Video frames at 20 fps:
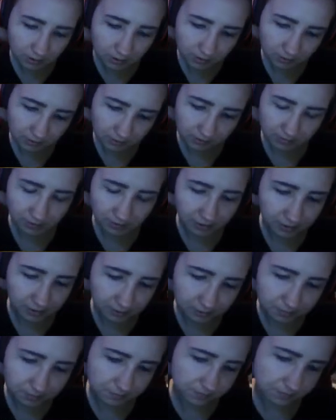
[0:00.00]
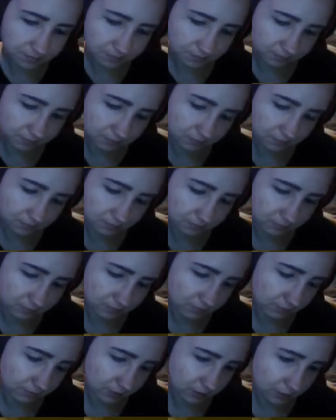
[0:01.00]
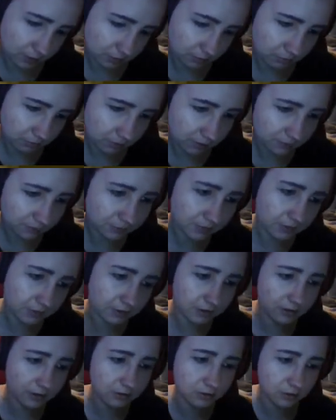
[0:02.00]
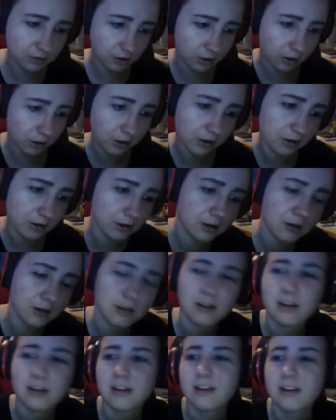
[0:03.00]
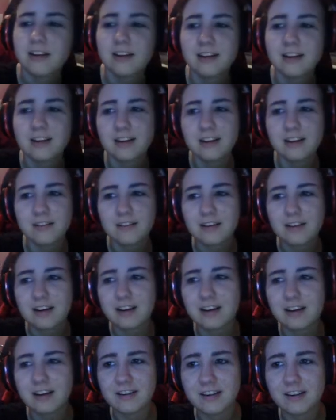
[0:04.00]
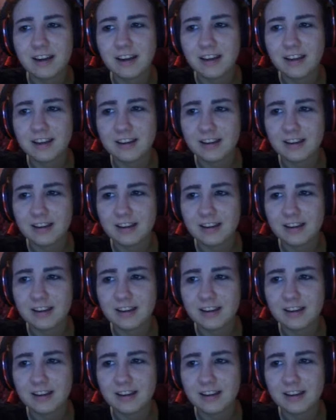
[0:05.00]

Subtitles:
So, without further ado, we're going to go ahead